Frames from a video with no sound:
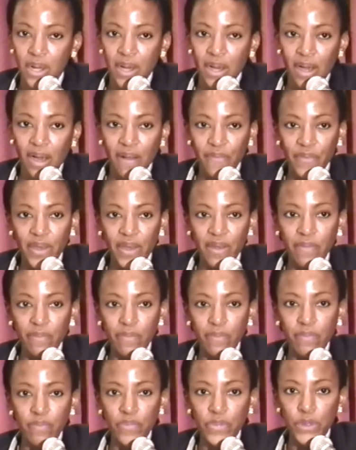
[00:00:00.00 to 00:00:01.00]
and
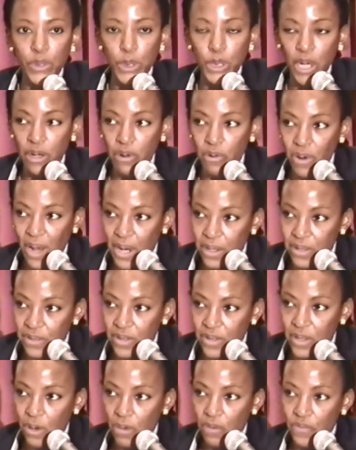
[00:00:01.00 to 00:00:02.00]
then the
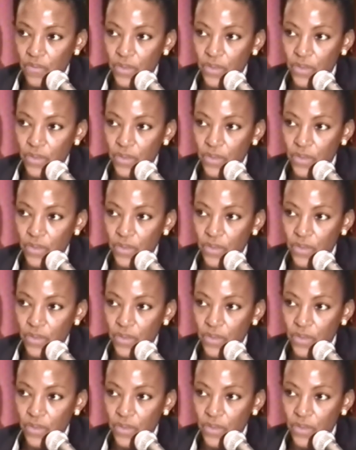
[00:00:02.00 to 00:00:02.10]
generality of